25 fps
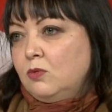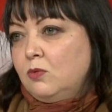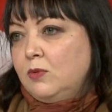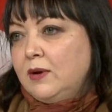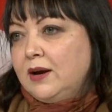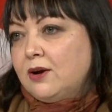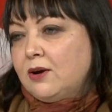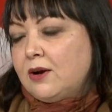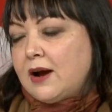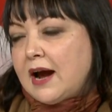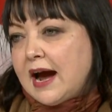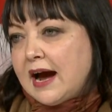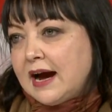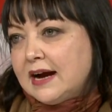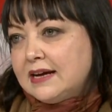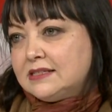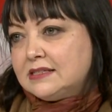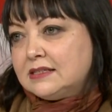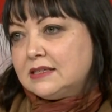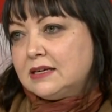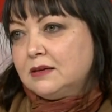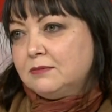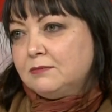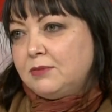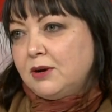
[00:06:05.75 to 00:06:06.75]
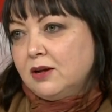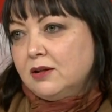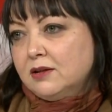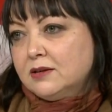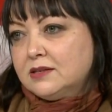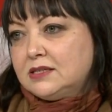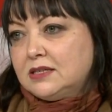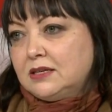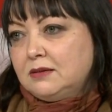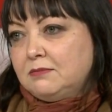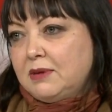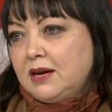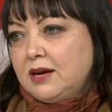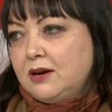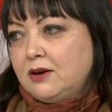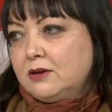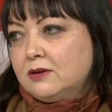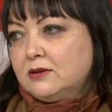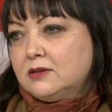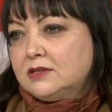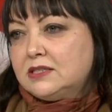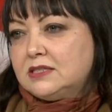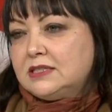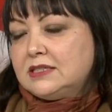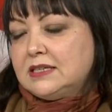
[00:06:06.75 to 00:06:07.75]
We are asking
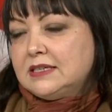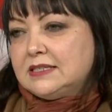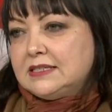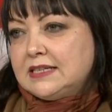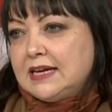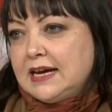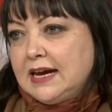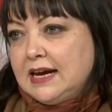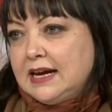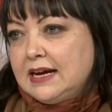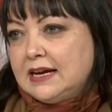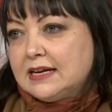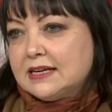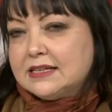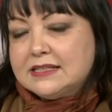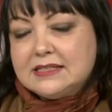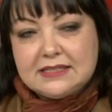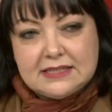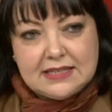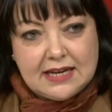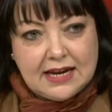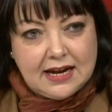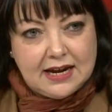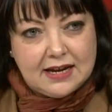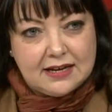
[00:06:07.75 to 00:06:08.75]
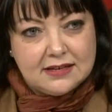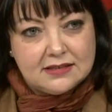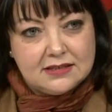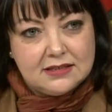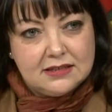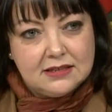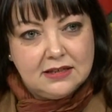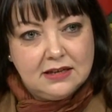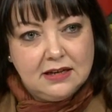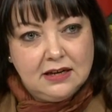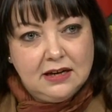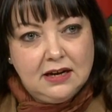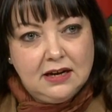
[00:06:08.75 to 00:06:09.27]
policymakers to take a stand